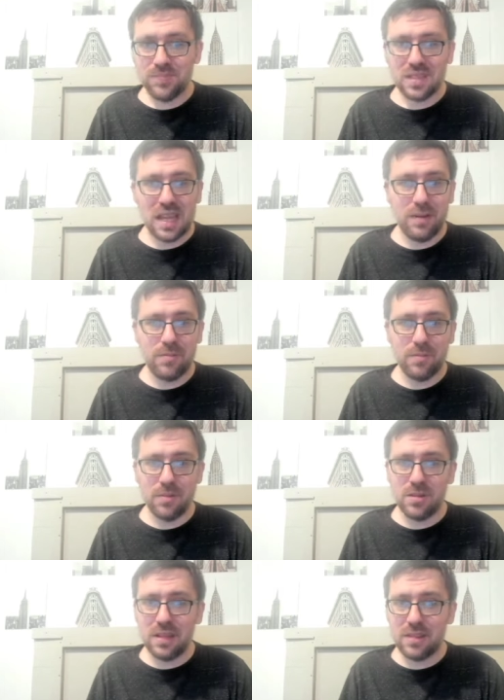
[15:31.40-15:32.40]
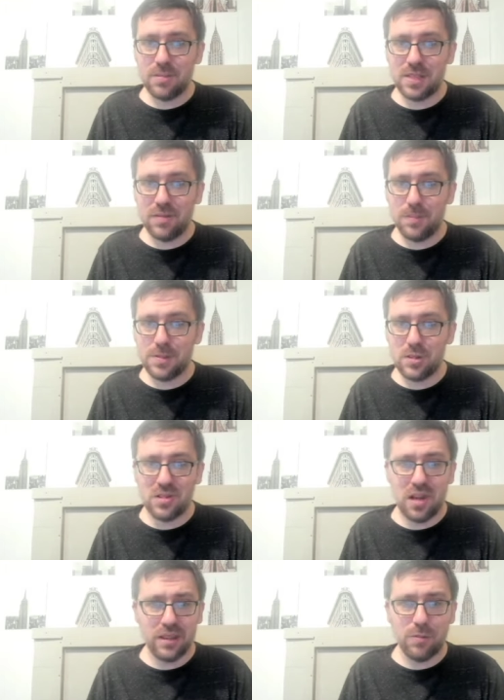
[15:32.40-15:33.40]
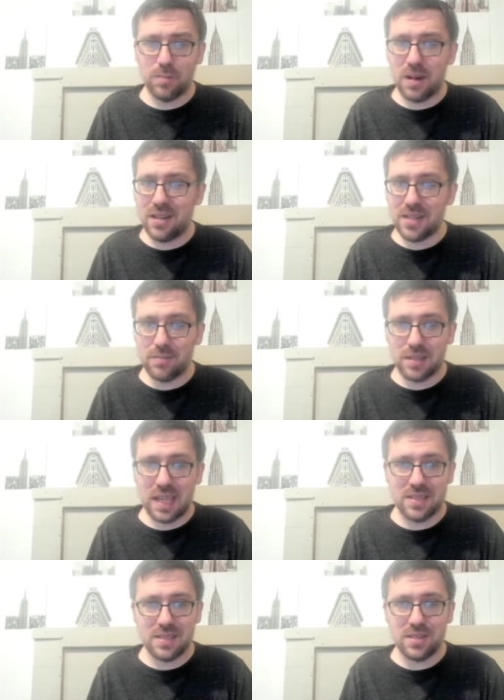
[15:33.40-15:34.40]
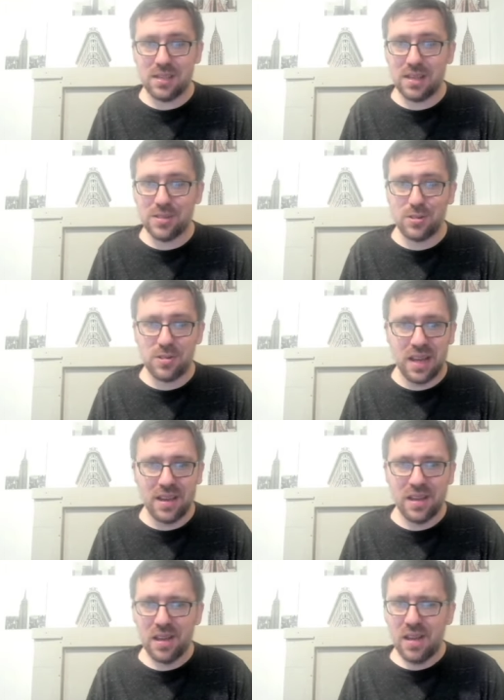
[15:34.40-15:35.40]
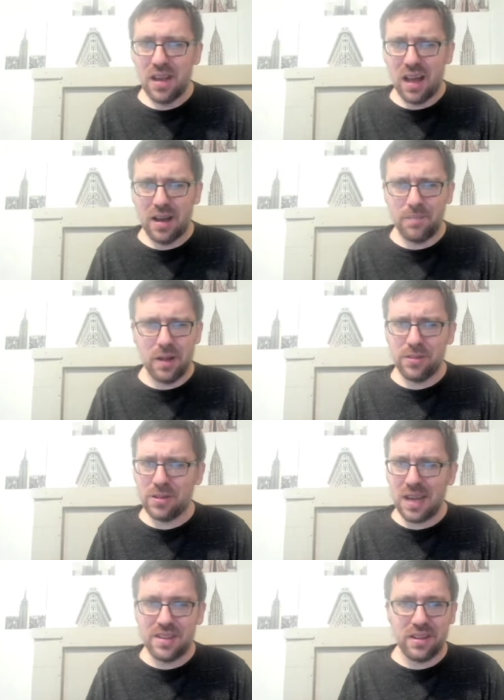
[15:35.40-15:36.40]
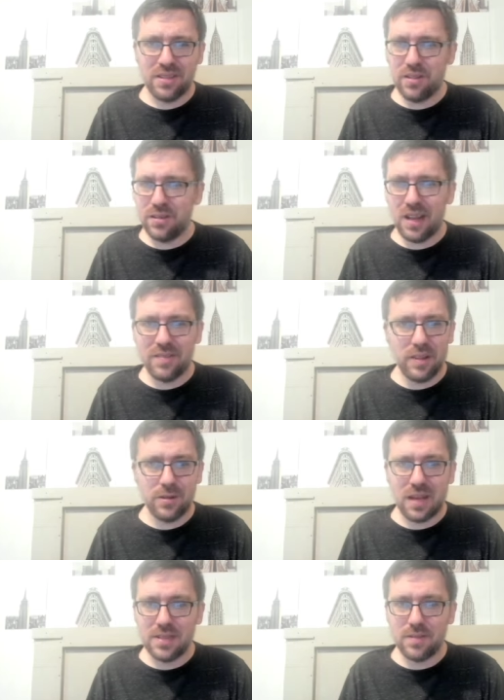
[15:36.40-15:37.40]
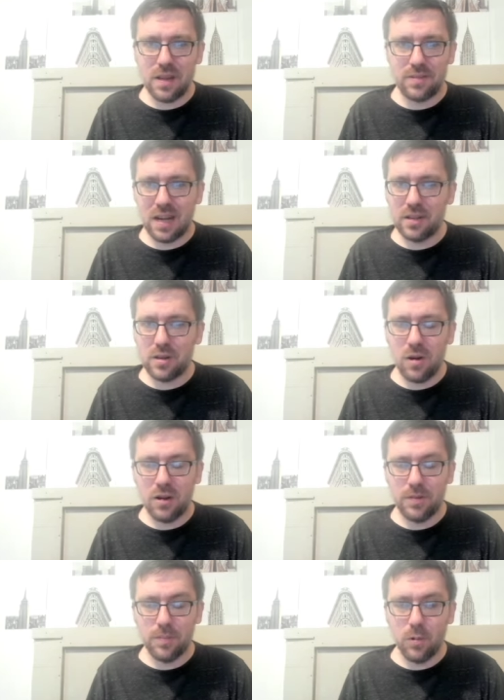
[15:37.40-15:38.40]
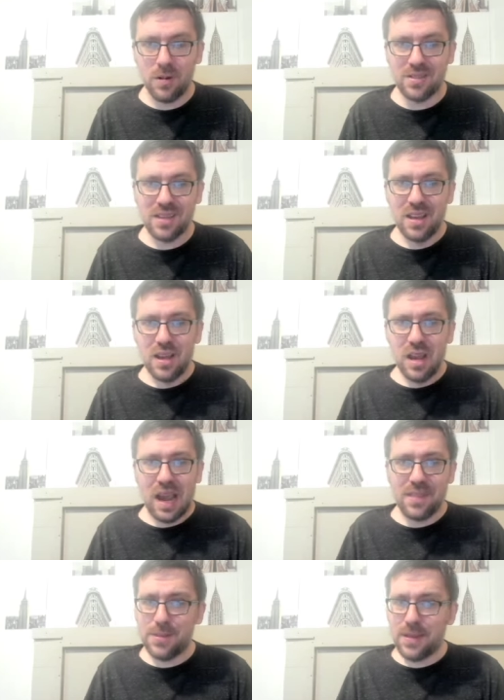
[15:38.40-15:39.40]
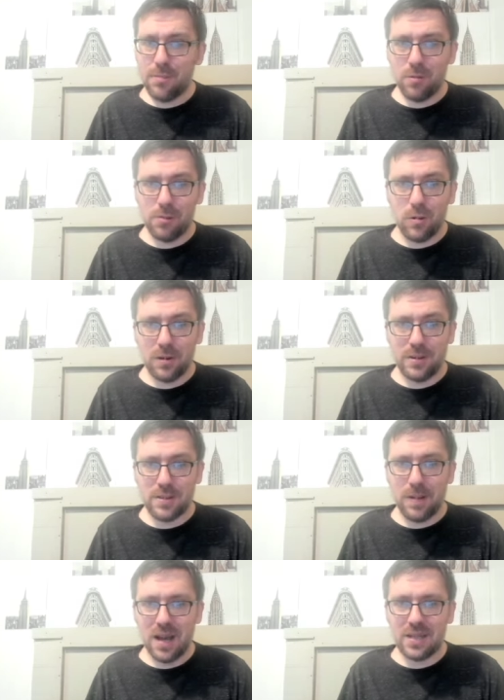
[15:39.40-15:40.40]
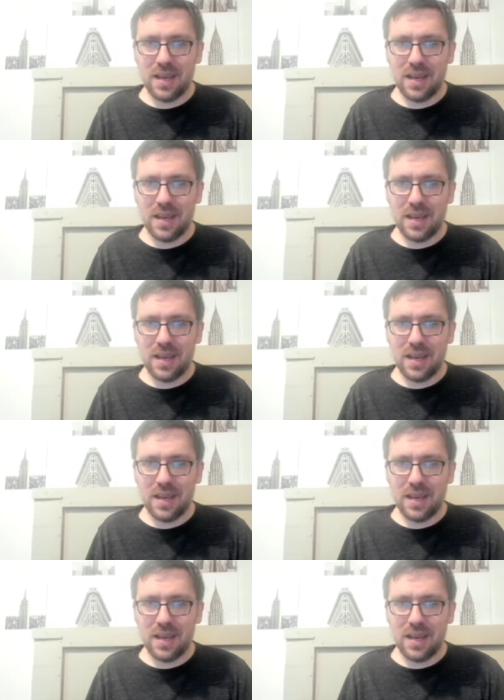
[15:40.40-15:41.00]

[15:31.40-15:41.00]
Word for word: I mean, look at the receiver position. Hollywood Brown signed with Kansas City yesterday. Um, other guys, uh, you know, a lot of other guys have, have kind of gone off the boards. At the time we're recording this podcast,